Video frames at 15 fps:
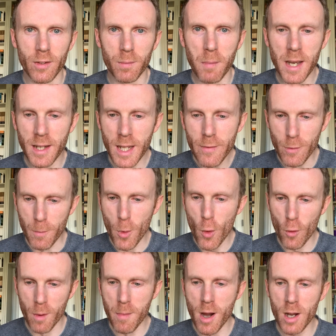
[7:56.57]
made even more
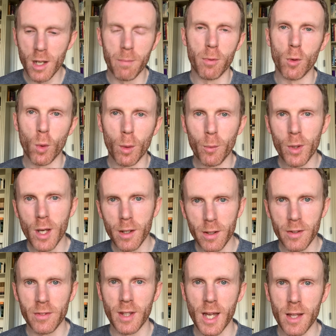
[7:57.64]
remarkable when we
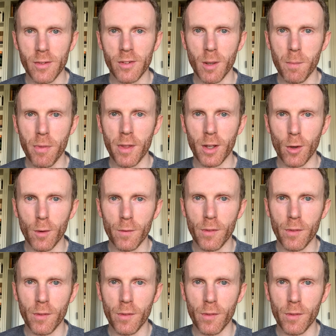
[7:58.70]
understand something of